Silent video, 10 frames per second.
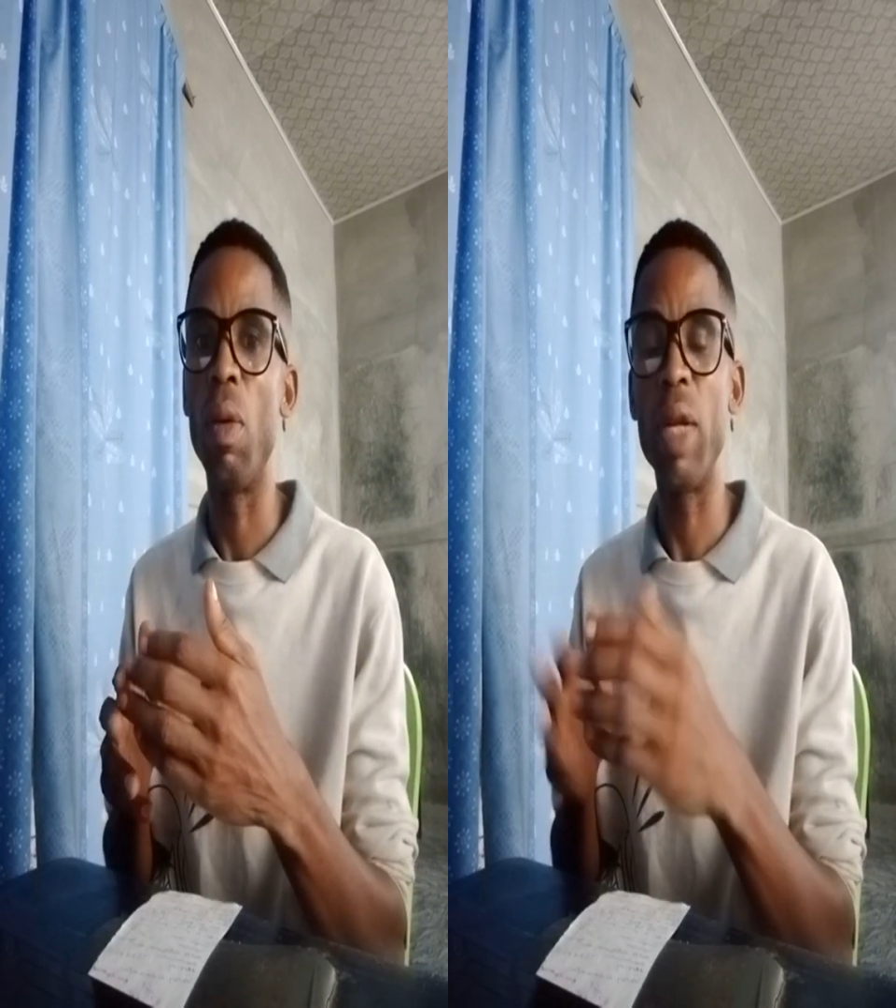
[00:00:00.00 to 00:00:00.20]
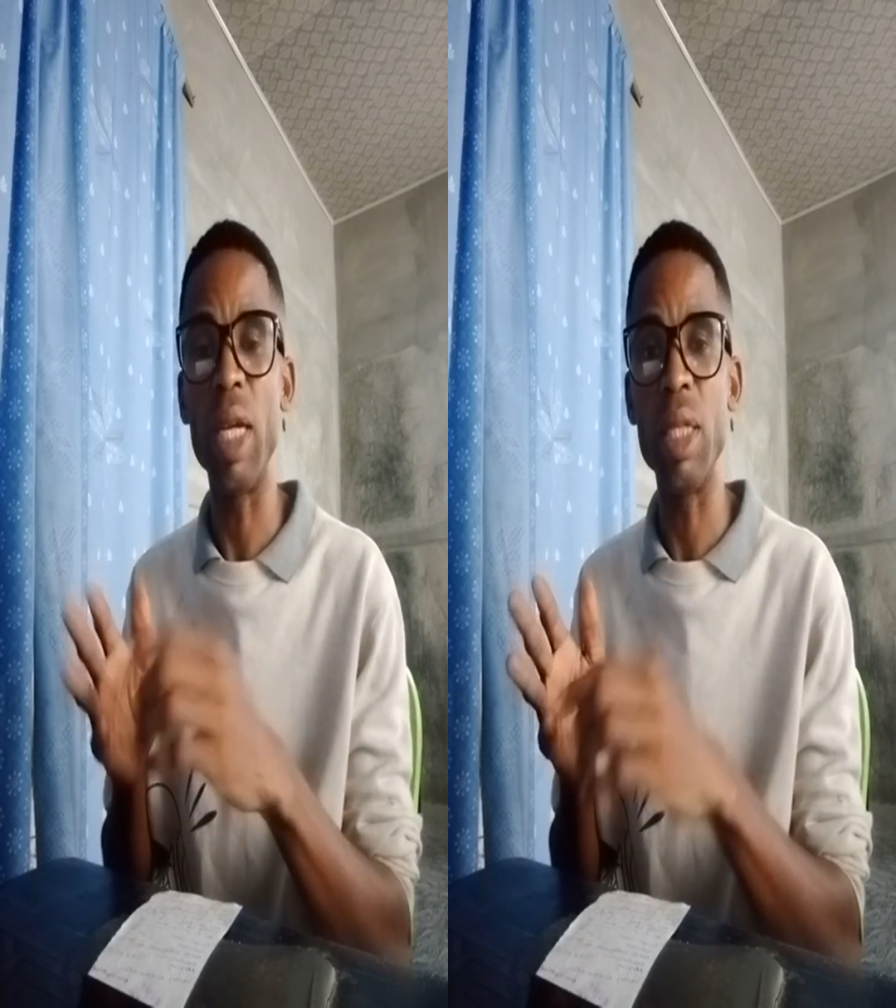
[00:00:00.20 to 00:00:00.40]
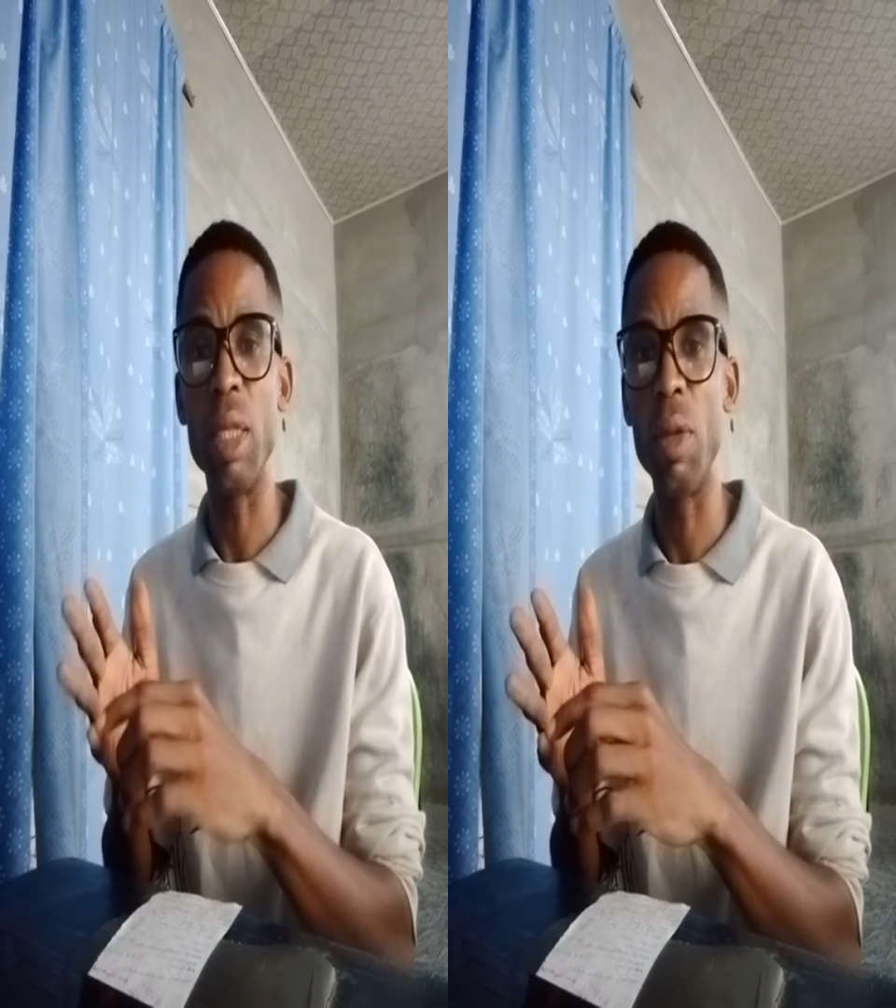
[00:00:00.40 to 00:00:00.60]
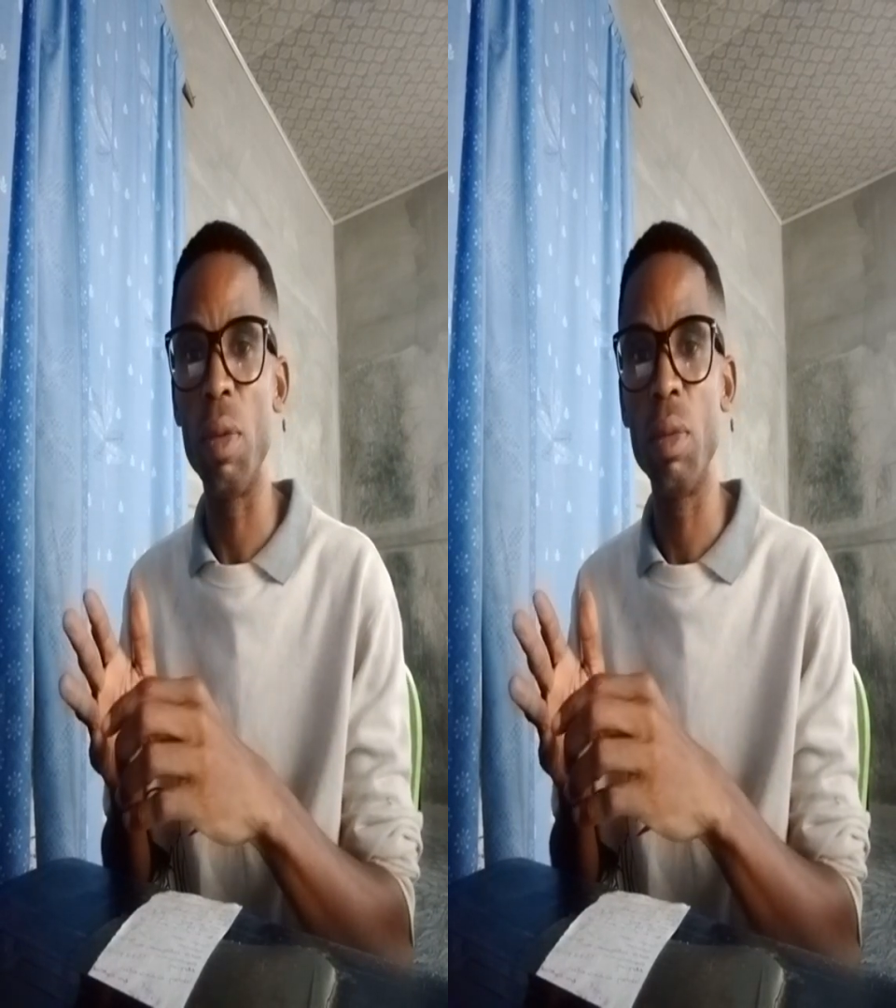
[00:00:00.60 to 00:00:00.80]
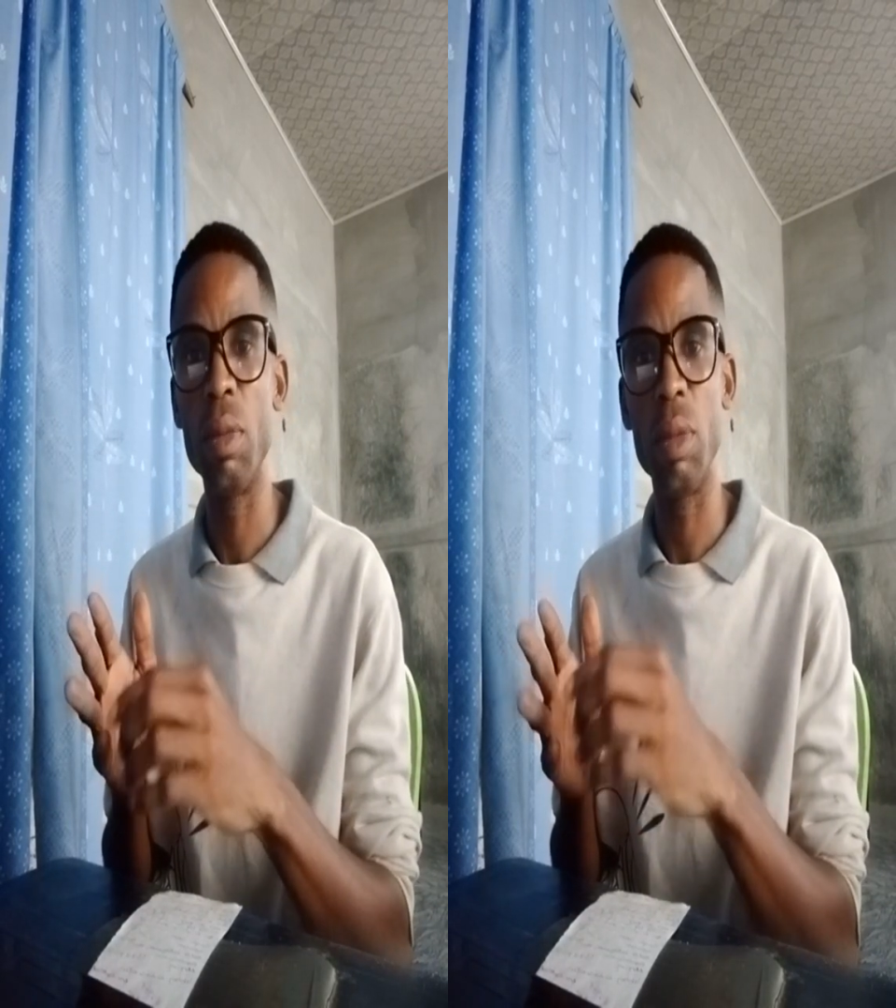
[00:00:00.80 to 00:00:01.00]
whether it's a
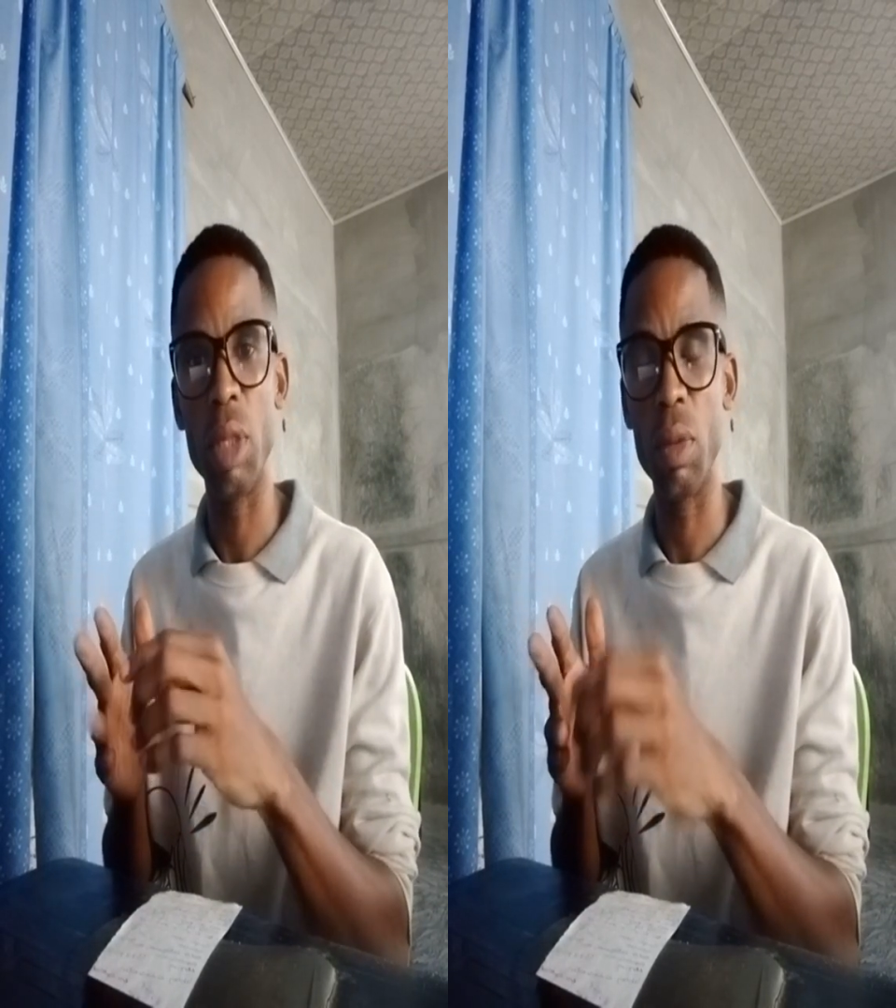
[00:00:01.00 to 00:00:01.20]
loan, a